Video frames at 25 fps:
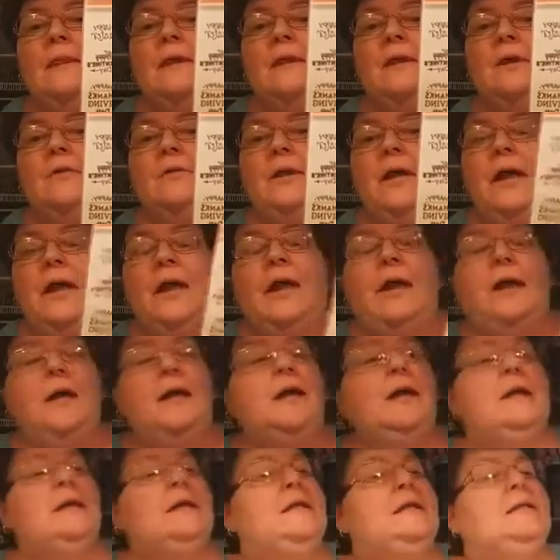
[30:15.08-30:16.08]
Okay,
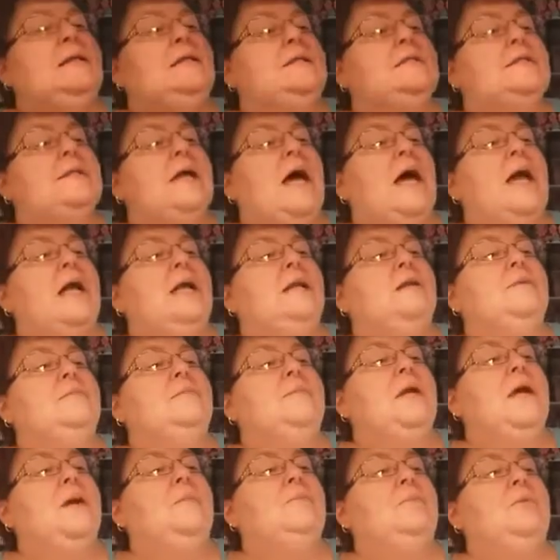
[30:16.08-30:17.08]
and it is item
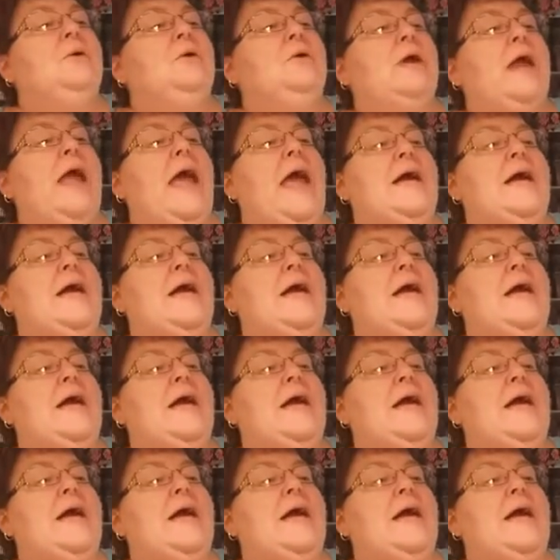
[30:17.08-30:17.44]
number